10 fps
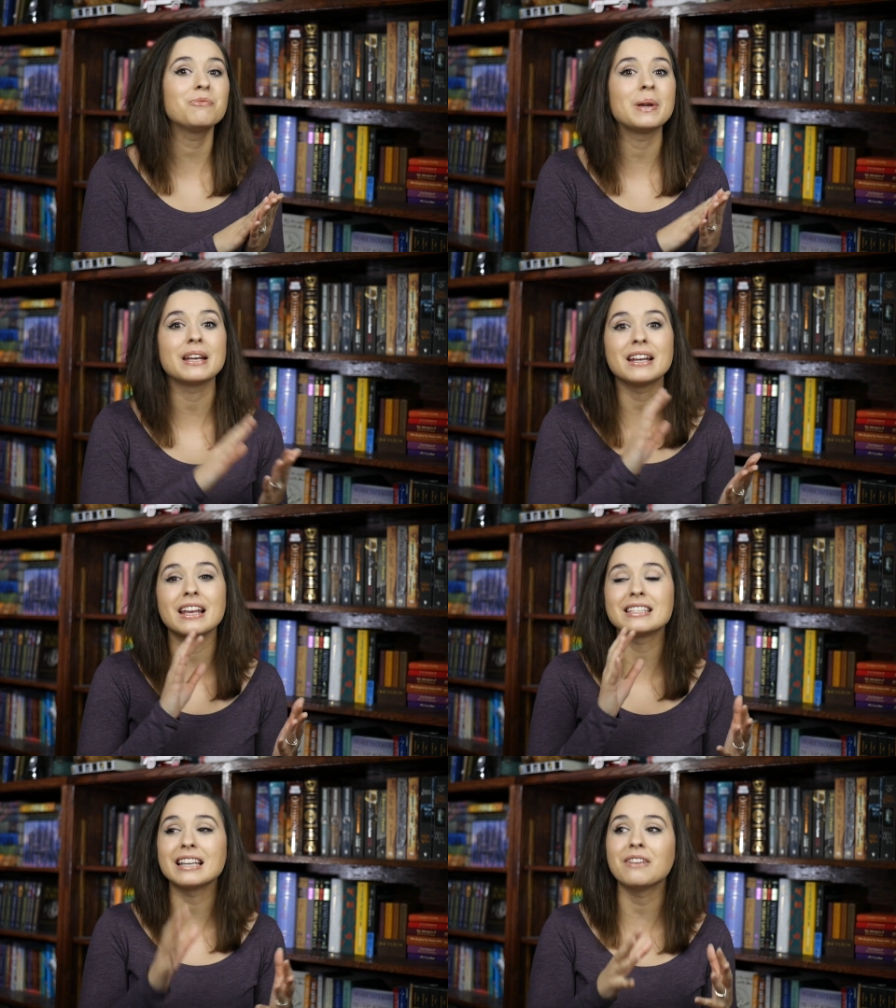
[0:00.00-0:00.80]
but it
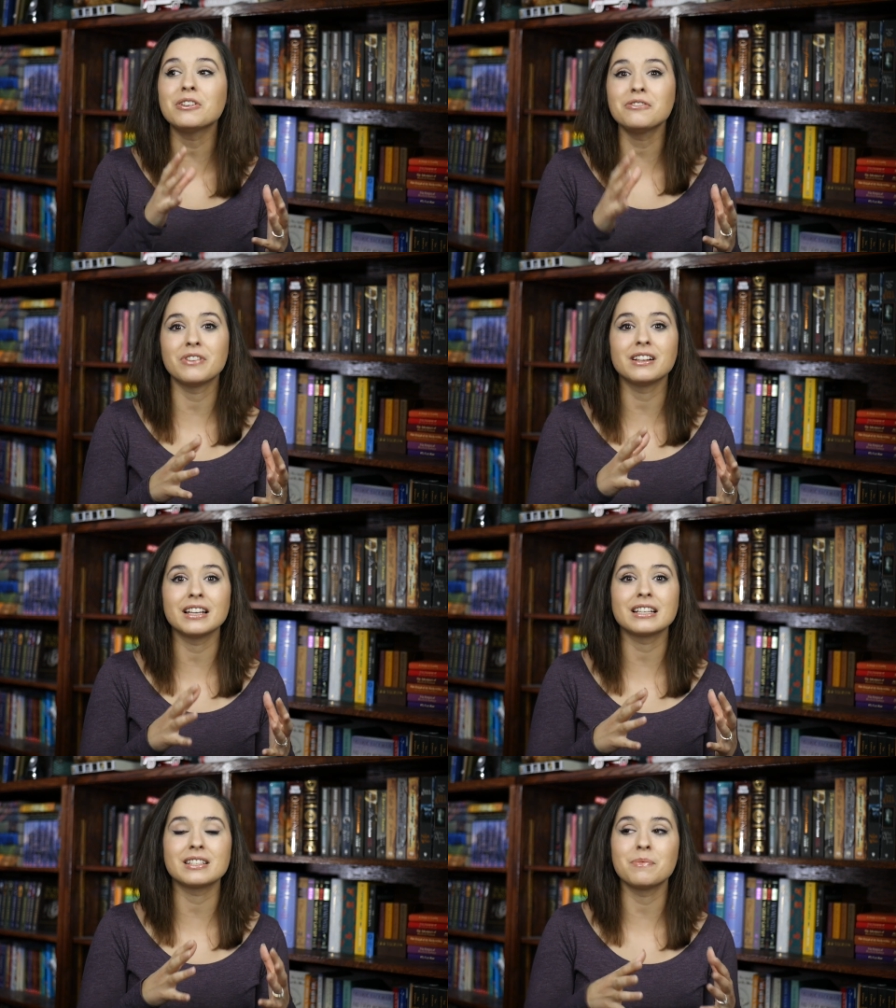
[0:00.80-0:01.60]
has never felt
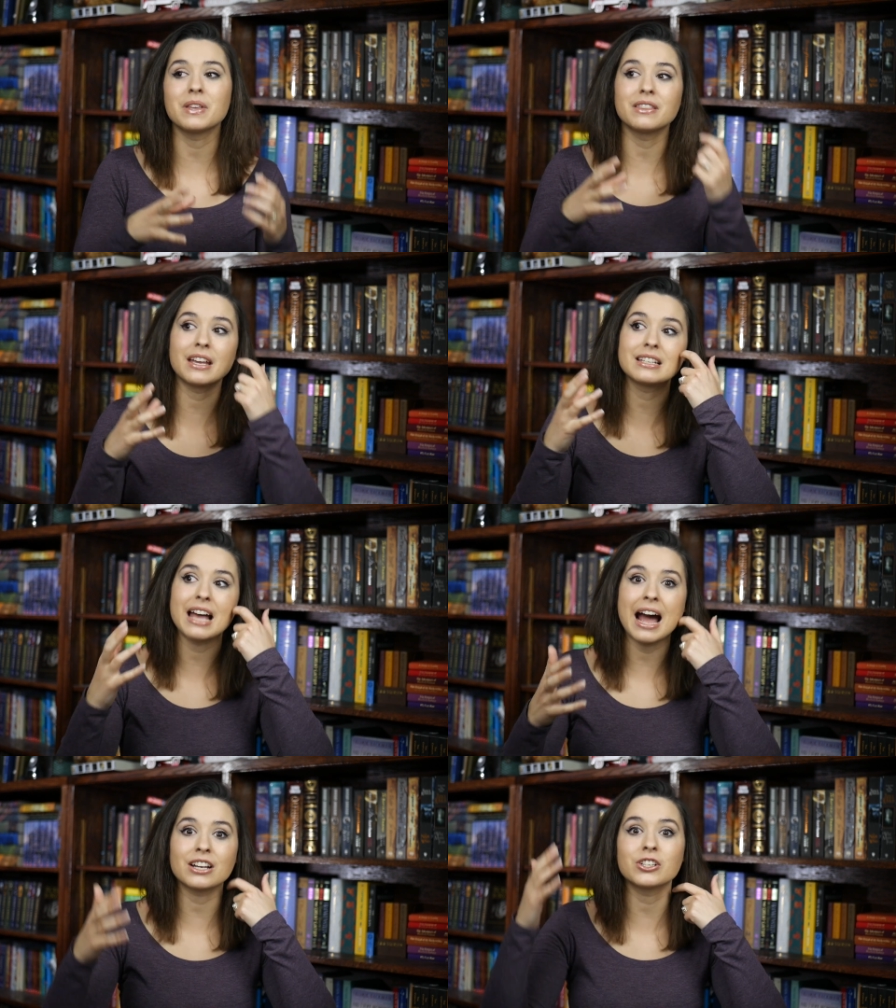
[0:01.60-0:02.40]
like something that is
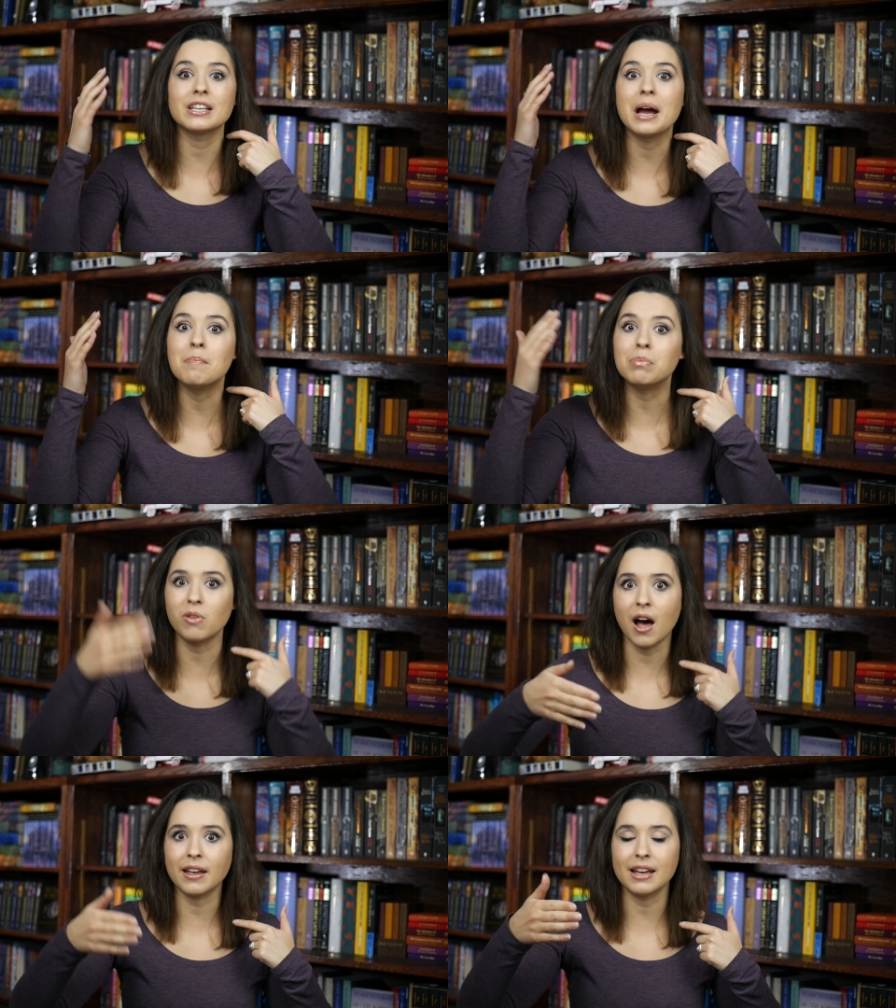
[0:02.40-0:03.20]
actually a
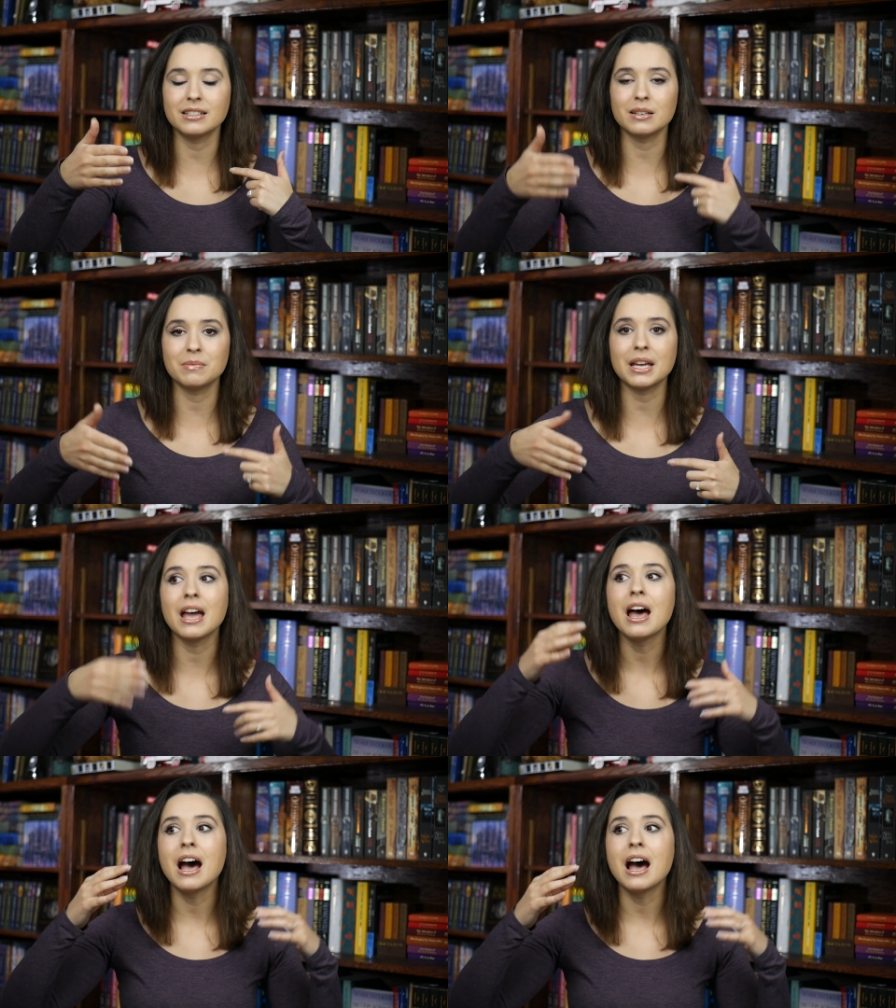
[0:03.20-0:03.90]
blockade to me.